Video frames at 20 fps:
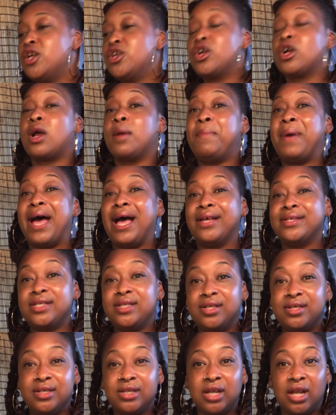Your
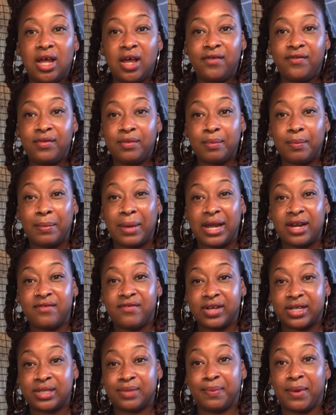capacity to love might
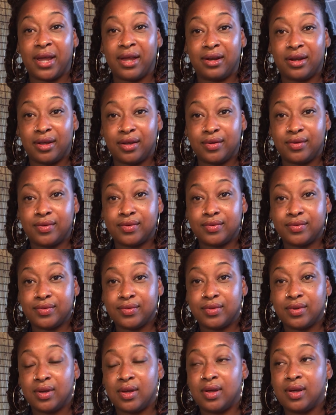have expanded.
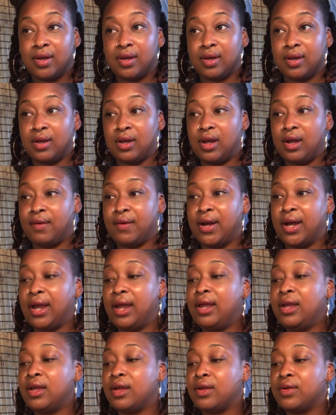All
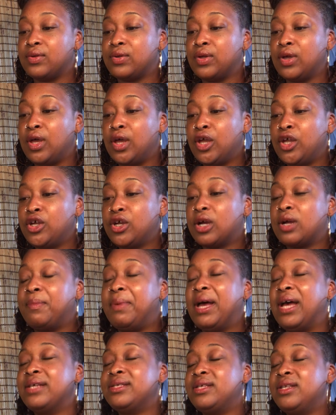right? Your
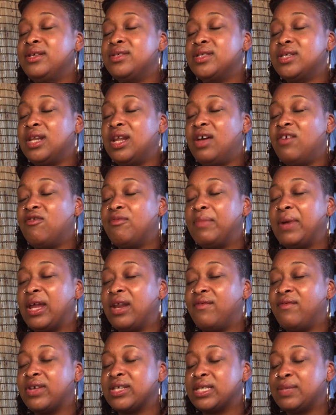capacity to love
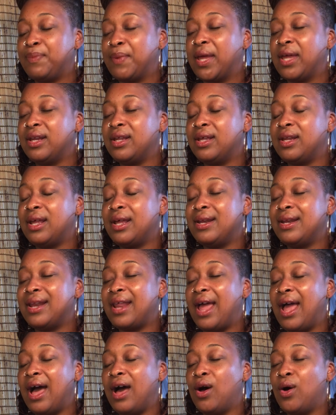might have expanded,
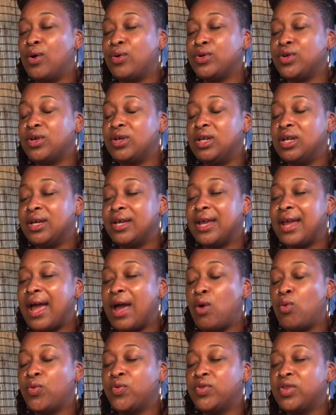and now you're looking
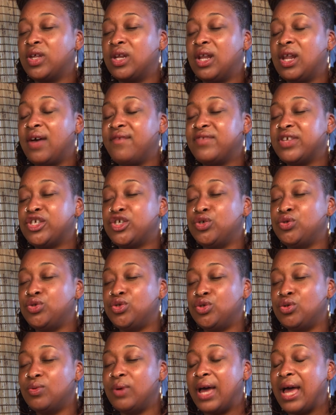at the love that you
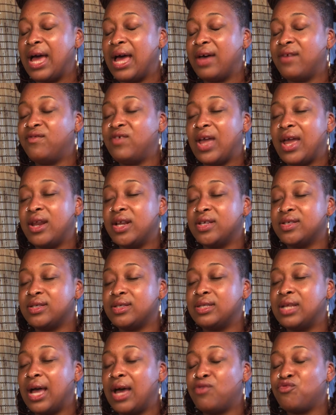do have, and
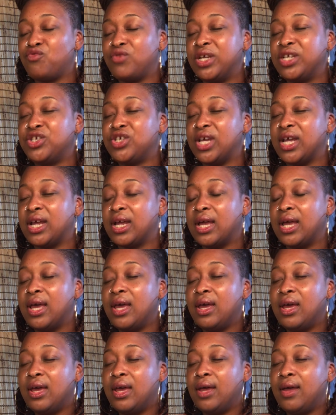it's not reaching
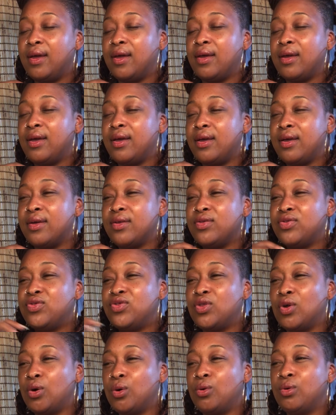
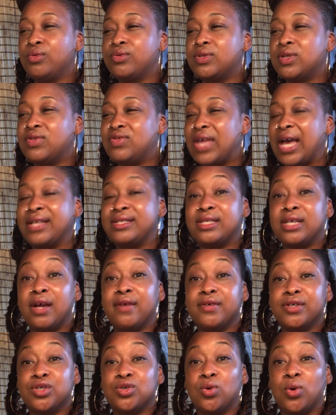those that
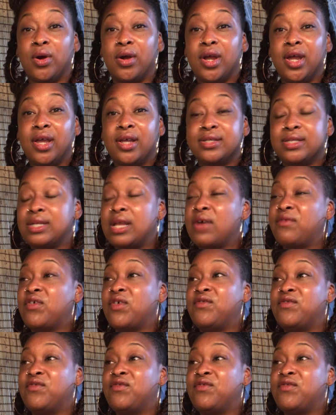territory. It's not